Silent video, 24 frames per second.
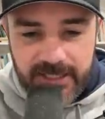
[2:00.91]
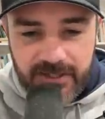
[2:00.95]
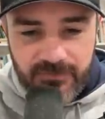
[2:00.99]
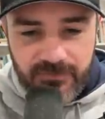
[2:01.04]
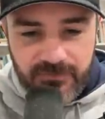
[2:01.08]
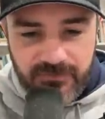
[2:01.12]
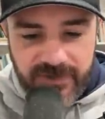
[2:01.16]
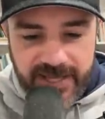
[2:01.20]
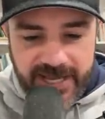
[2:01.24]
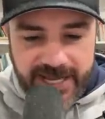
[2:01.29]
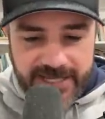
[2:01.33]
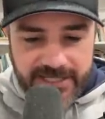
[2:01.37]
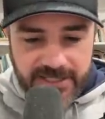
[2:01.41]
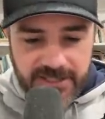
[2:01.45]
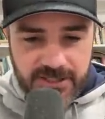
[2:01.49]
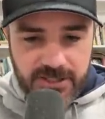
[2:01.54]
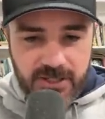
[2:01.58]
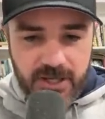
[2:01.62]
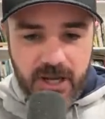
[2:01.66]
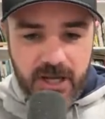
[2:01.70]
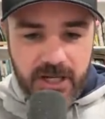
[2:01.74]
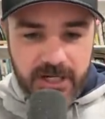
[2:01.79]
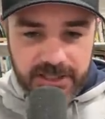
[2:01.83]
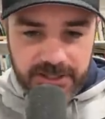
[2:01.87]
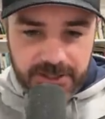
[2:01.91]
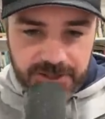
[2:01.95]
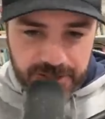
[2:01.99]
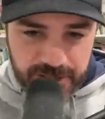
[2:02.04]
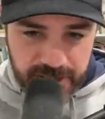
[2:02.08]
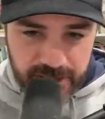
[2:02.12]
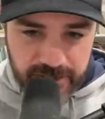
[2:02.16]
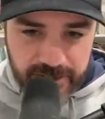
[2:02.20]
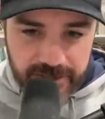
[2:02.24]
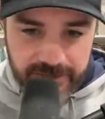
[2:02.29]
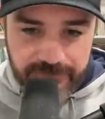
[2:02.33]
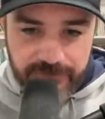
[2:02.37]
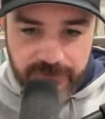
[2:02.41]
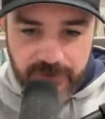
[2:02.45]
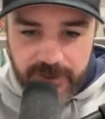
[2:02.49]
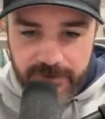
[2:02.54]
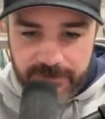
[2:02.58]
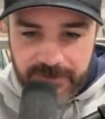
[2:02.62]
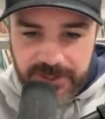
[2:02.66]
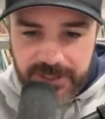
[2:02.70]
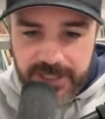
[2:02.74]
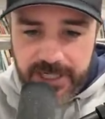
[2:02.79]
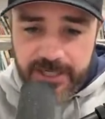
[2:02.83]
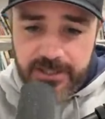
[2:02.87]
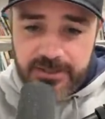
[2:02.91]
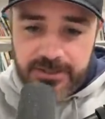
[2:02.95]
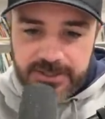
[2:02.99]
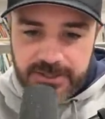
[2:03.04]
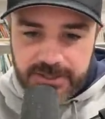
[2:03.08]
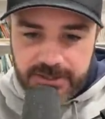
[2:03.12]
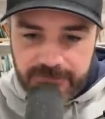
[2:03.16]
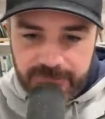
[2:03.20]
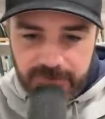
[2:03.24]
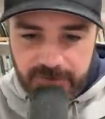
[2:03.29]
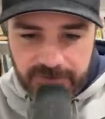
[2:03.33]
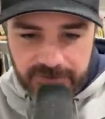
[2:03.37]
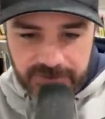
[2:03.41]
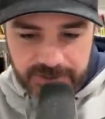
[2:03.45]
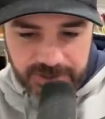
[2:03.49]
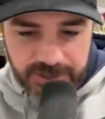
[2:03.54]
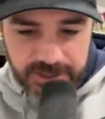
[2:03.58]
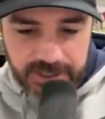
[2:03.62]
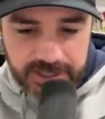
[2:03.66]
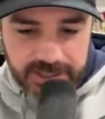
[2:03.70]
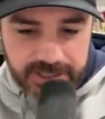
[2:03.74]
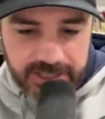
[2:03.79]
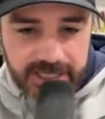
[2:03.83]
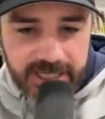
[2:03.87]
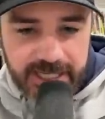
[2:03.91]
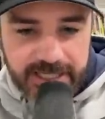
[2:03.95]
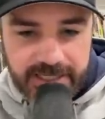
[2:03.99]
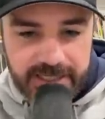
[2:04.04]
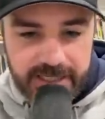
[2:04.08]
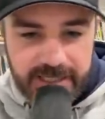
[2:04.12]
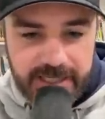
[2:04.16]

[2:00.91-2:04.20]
The fans are cheering for him. Cheers for Rashid Khan.